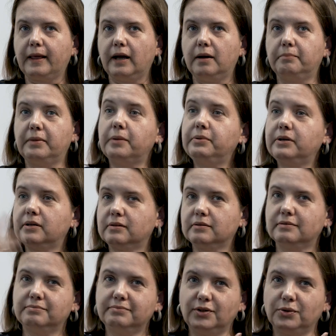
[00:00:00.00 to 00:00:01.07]
Maybe in
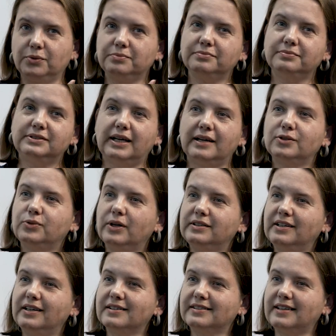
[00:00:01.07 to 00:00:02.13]
10,
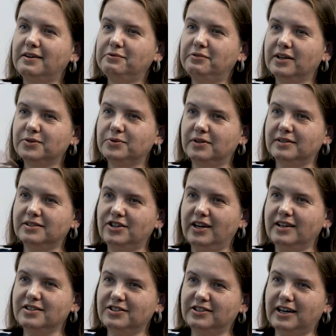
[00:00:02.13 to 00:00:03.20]
20 years time, things will
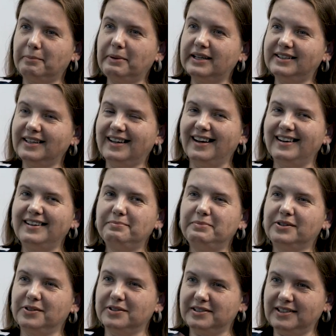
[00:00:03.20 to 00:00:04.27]
change dramatically
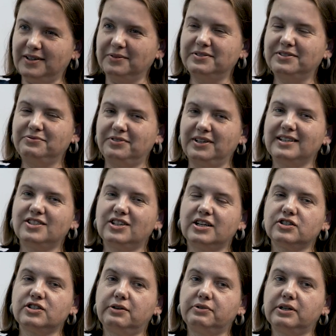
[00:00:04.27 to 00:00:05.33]
because now things
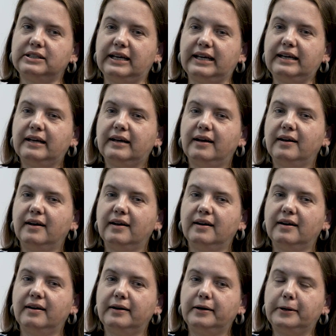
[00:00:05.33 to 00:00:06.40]
change every day.
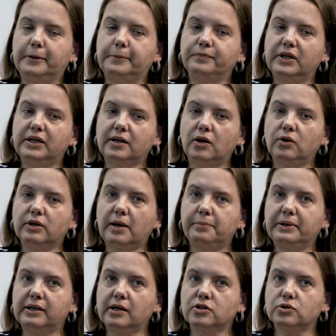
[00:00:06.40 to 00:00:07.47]
In our
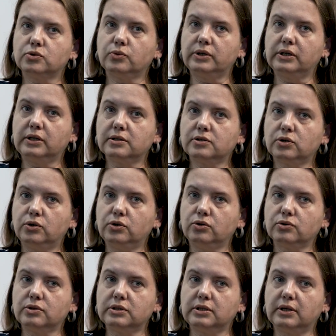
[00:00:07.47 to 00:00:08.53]
application, we also
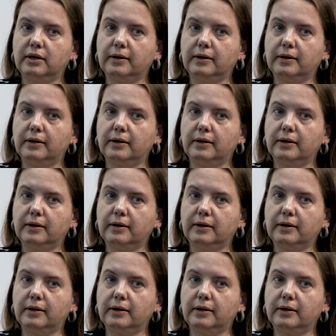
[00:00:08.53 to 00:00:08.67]
use,